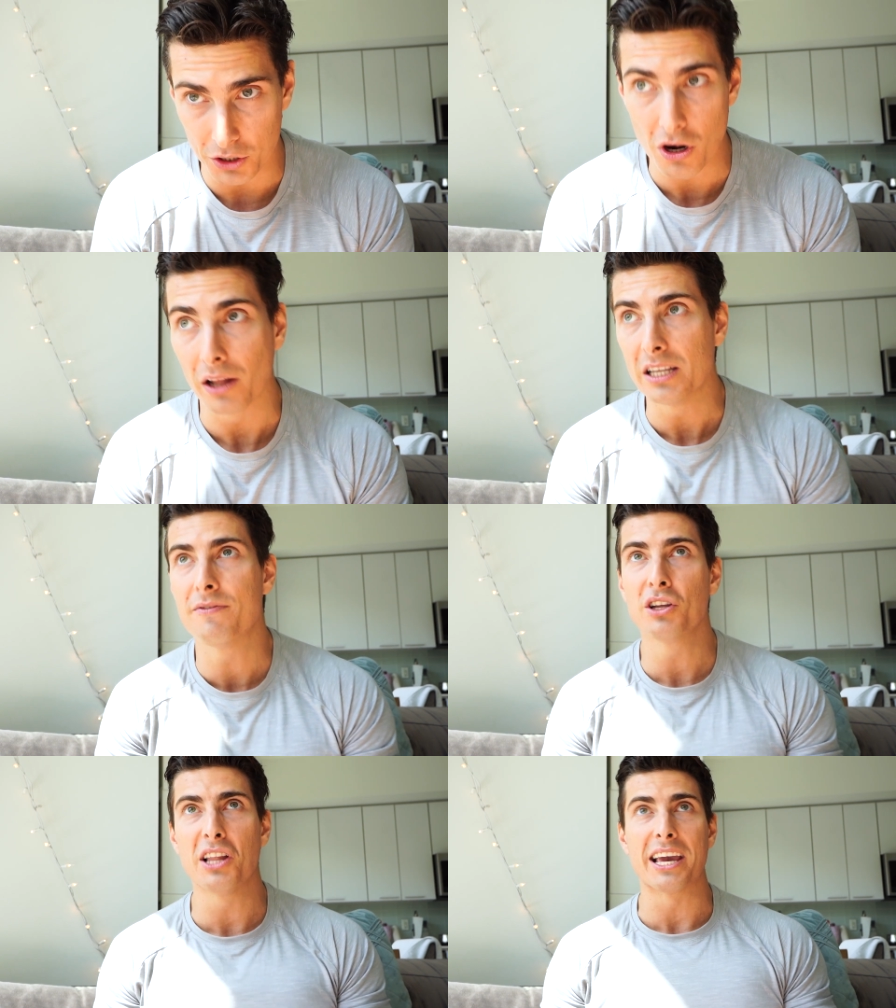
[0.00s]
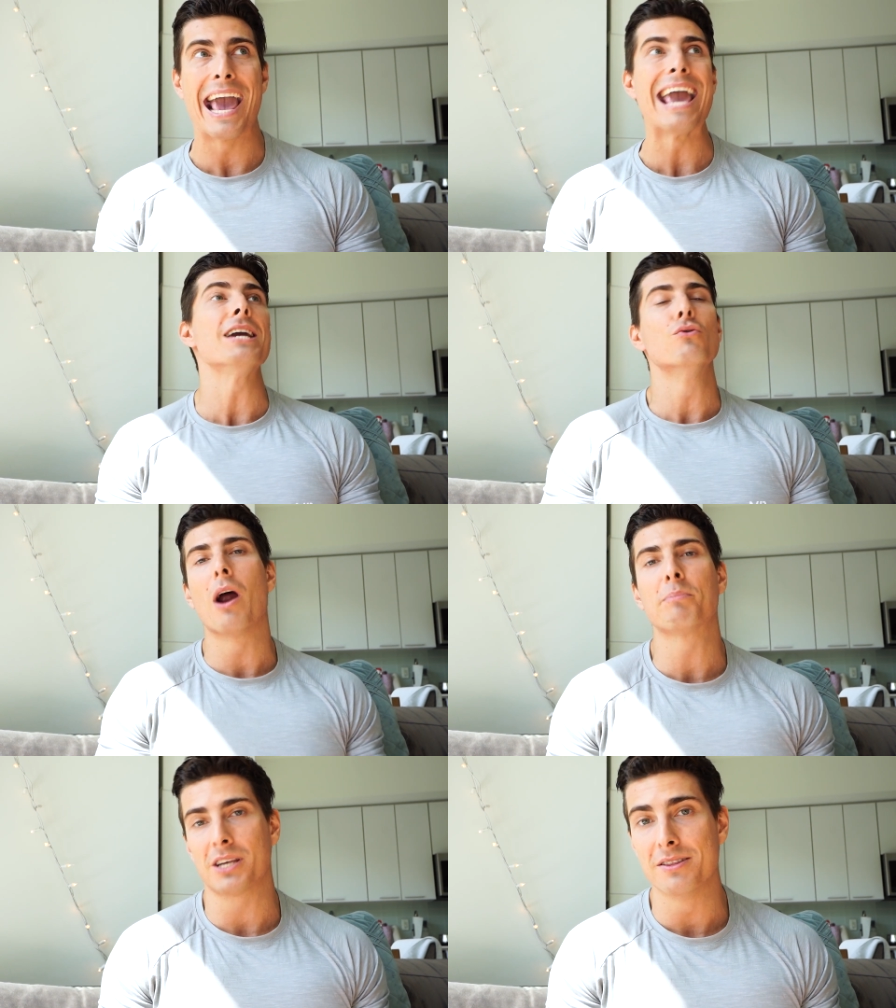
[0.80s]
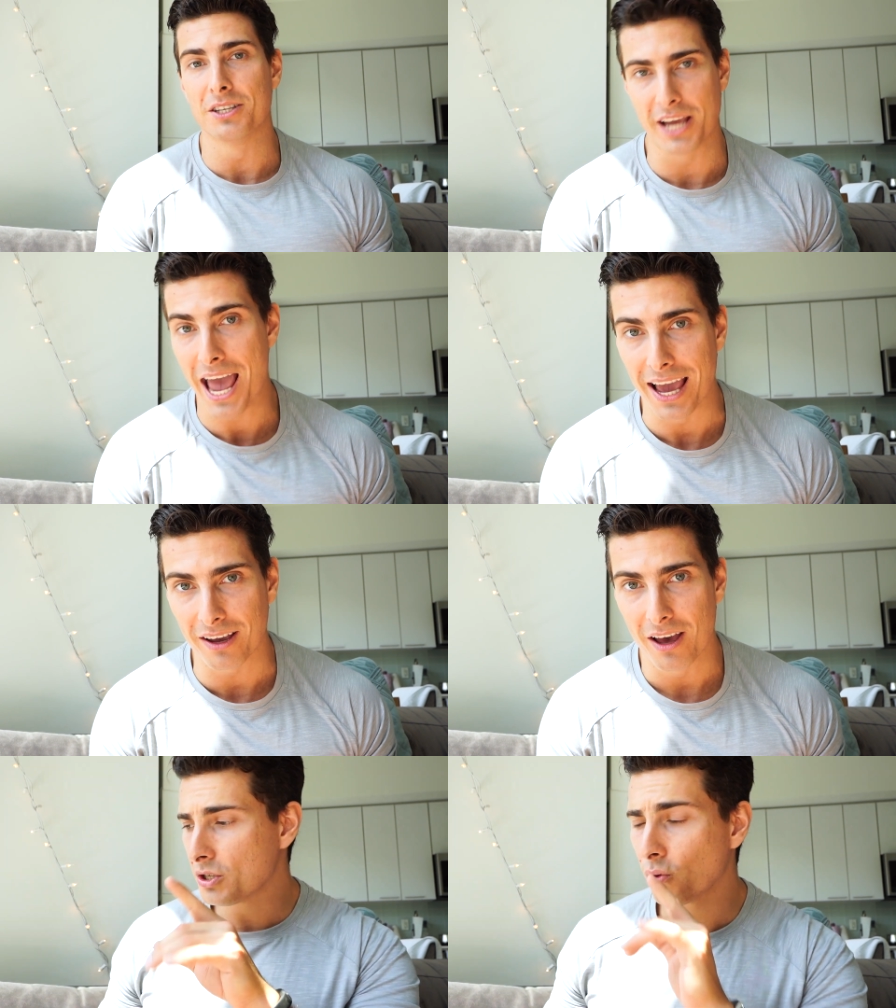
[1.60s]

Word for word: You're not leaving like eight reps in the tank.